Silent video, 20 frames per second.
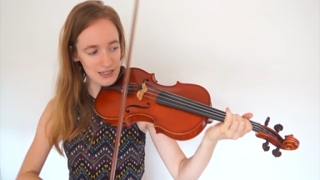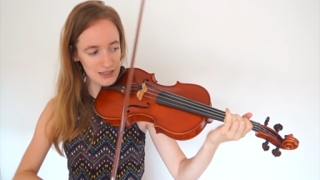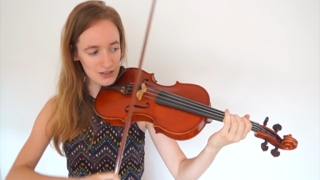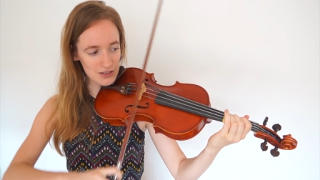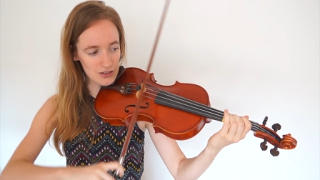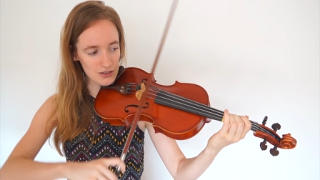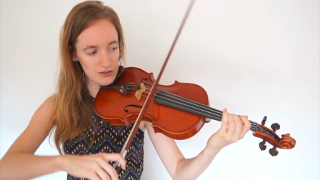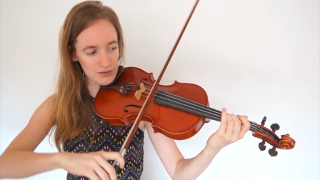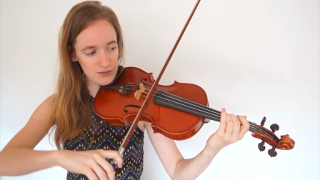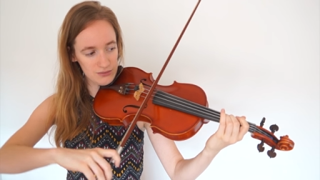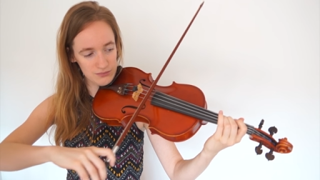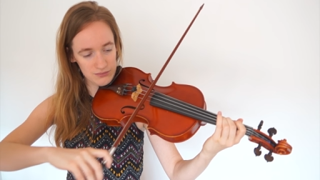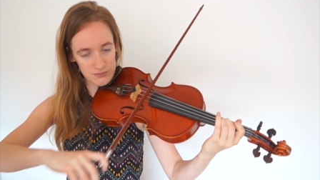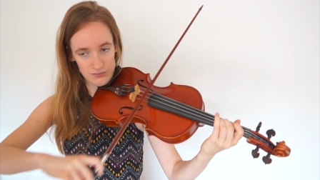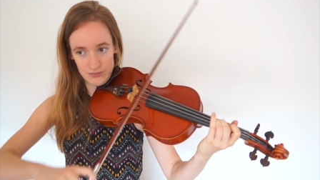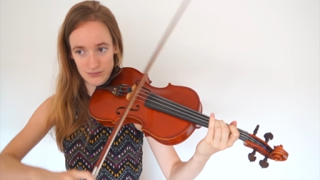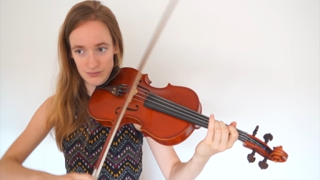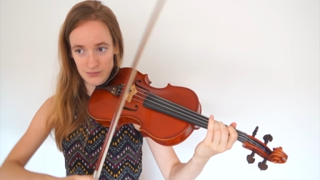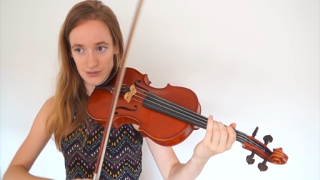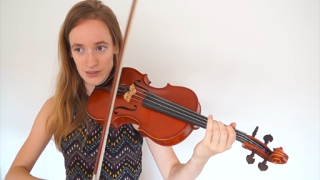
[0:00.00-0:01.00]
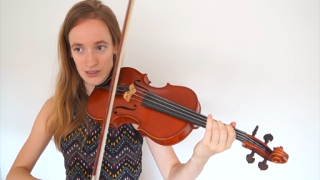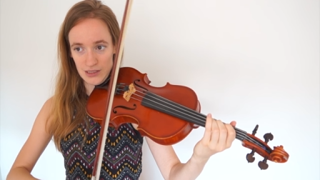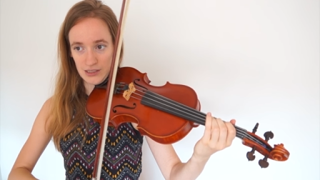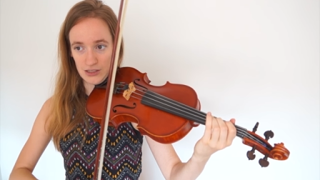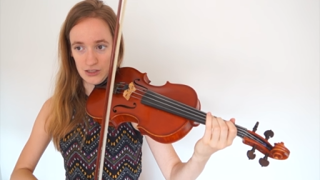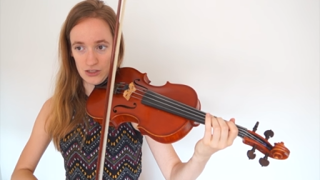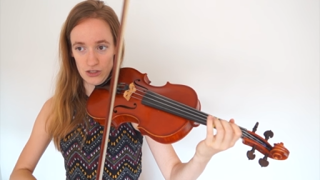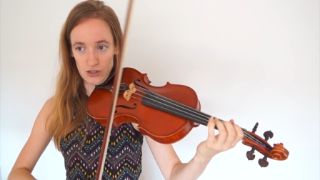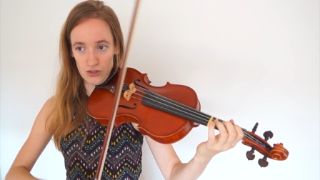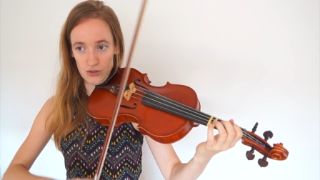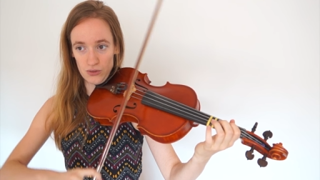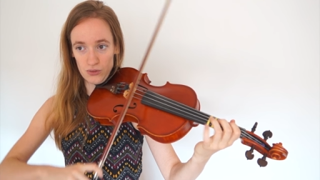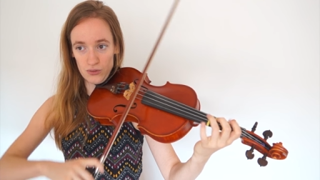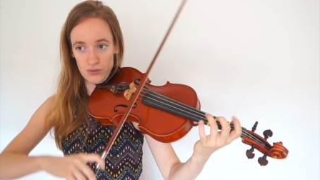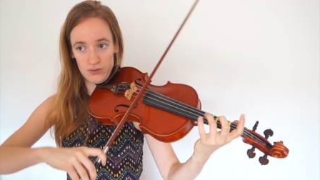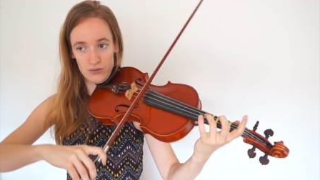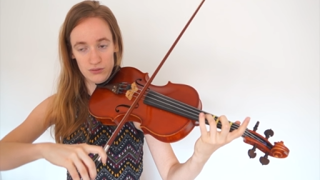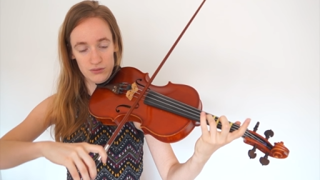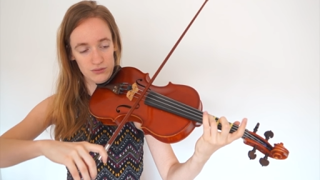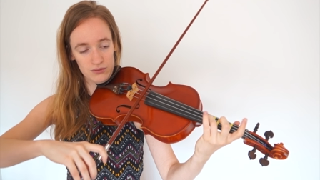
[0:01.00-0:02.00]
So, so.